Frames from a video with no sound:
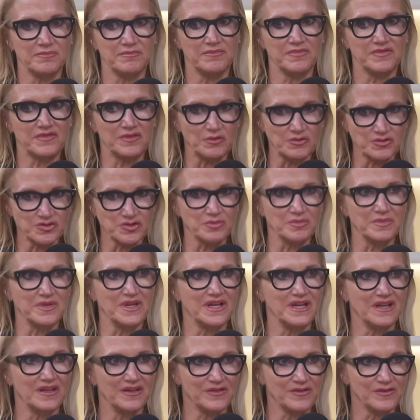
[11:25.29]
social
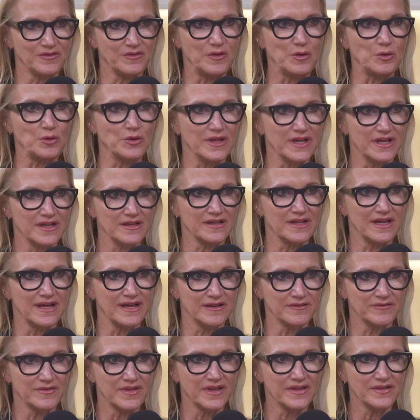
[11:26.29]
media is fueling a lot
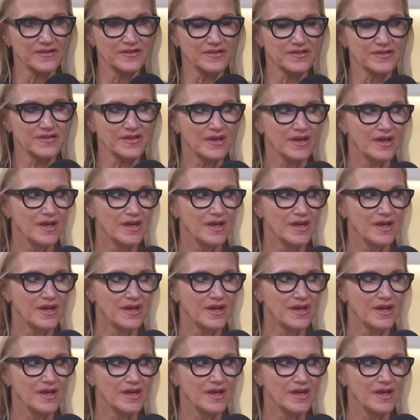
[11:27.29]
of this,